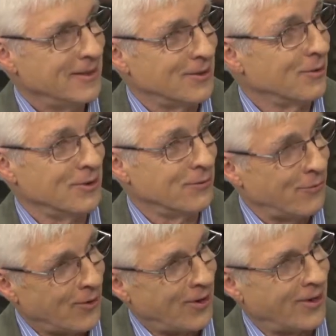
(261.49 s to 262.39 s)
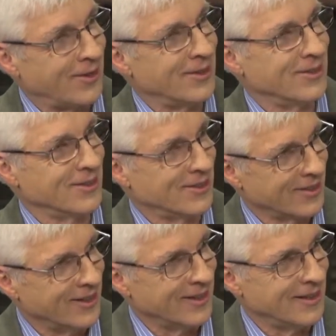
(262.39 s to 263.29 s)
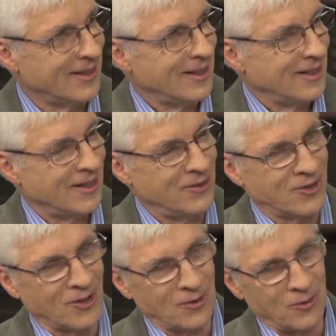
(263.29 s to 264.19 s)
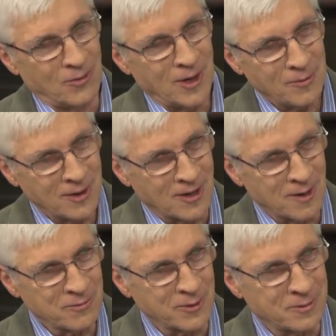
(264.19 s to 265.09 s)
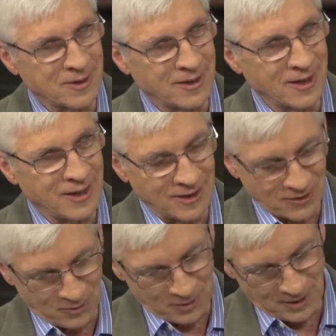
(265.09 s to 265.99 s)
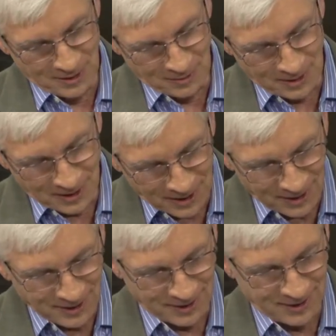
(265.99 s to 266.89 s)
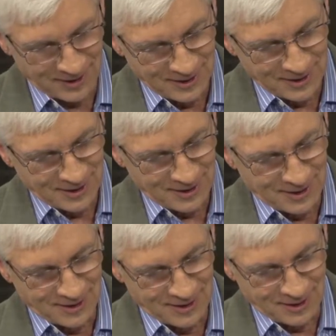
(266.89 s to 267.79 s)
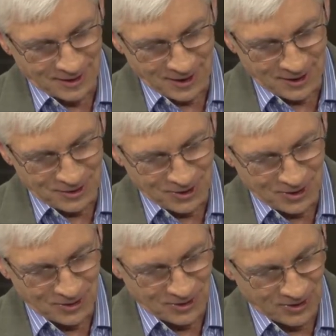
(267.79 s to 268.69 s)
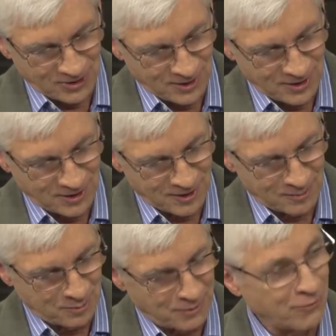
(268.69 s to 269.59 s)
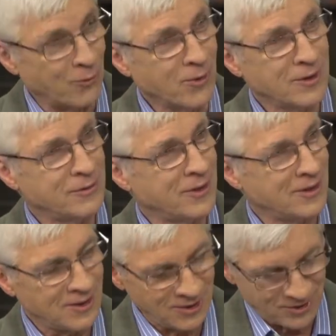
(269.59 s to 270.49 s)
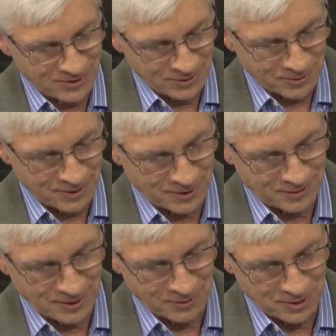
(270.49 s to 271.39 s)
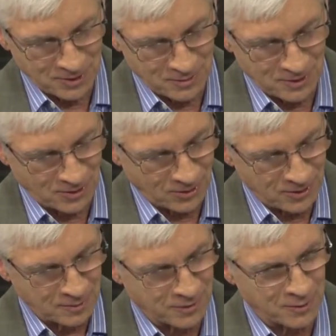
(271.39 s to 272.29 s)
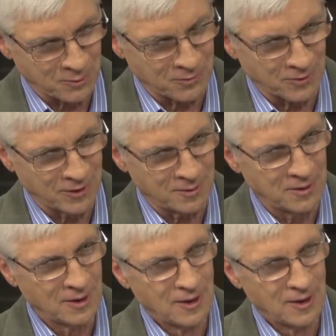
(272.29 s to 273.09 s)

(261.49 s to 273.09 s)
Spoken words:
The fall, the sin. And so where we come from today is we hear that God chose us in him before the foundation of the world, that we should be holy and blameless before him.